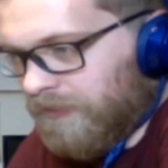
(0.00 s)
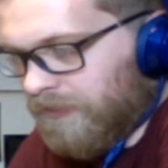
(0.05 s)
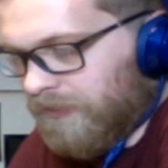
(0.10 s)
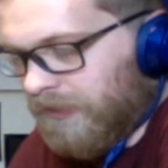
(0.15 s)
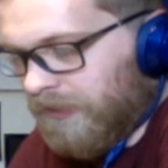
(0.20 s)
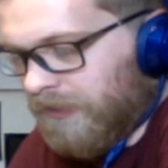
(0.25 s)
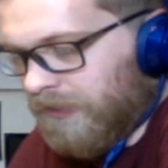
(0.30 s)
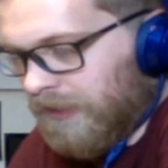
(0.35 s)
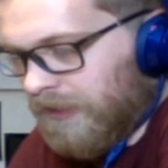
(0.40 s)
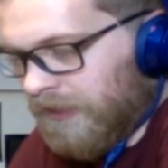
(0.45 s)

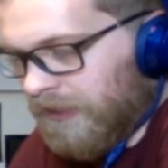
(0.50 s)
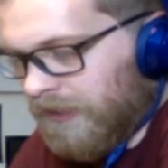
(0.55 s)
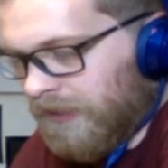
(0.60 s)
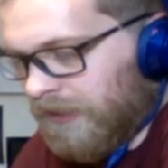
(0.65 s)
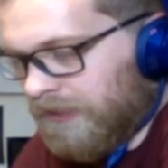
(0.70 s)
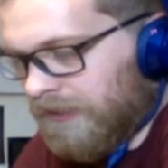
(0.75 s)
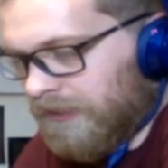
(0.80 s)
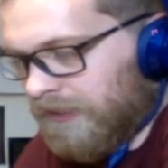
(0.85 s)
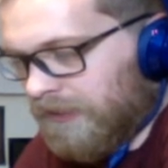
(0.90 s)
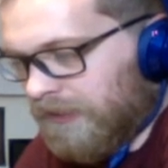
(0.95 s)

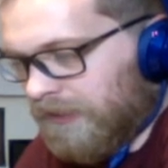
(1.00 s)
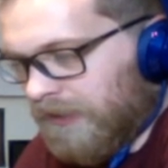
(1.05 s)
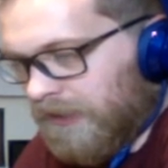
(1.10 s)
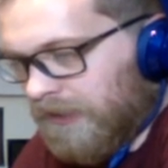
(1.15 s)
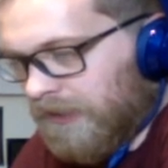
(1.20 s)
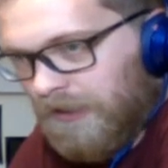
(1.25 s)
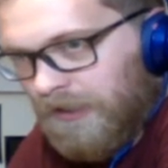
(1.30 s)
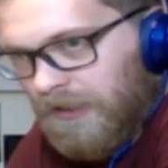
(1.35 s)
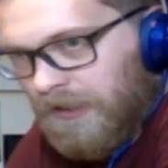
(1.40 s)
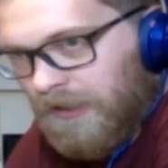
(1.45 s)
and
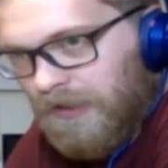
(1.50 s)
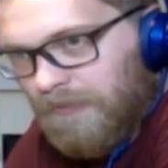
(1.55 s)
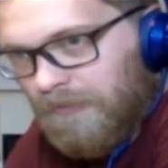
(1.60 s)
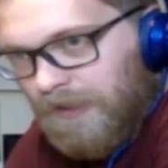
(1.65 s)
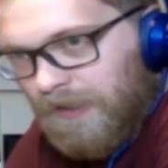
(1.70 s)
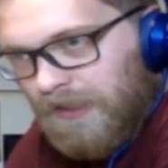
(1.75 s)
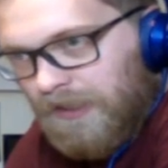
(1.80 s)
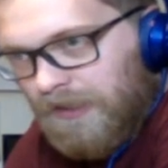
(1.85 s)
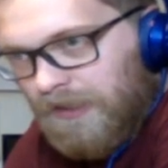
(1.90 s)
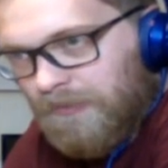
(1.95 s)
my
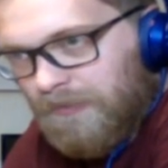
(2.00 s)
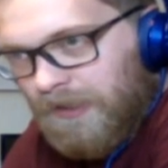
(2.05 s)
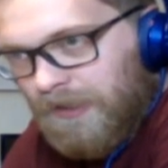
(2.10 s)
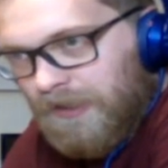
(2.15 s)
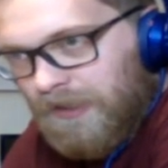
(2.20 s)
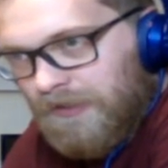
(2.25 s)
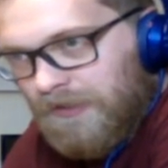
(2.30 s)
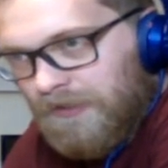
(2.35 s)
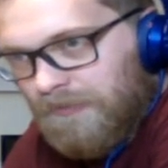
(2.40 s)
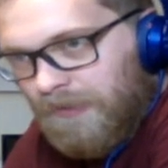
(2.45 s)
name
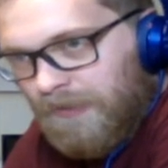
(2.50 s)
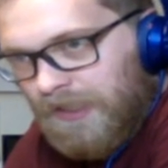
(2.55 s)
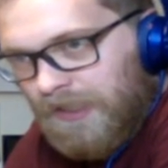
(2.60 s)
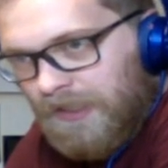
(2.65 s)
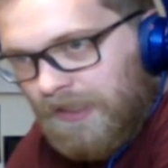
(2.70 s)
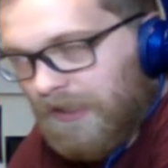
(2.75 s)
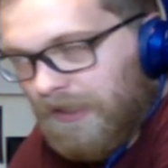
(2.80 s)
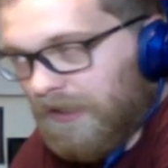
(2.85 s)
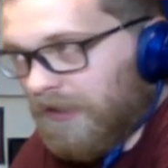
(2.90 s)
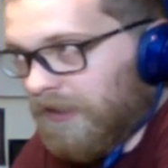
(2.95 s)
is
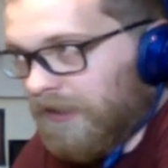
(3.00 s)
Mike,